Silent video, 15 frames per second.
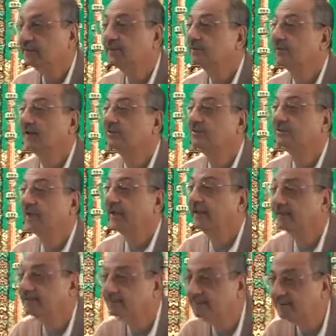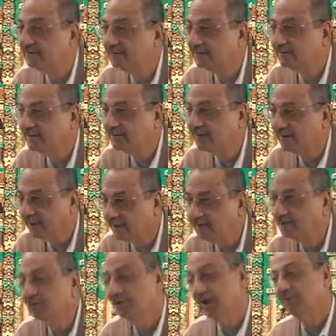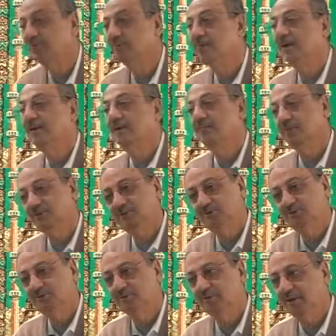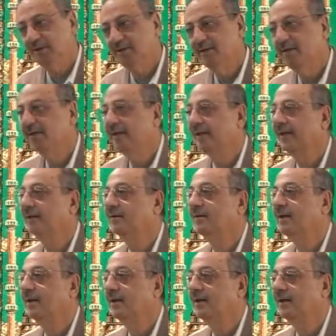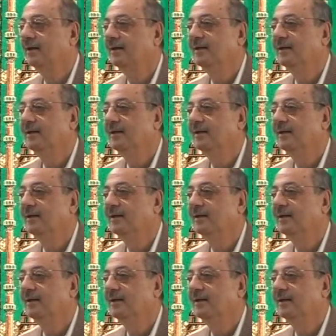tashtahid. You'll have to make it majzoom. In la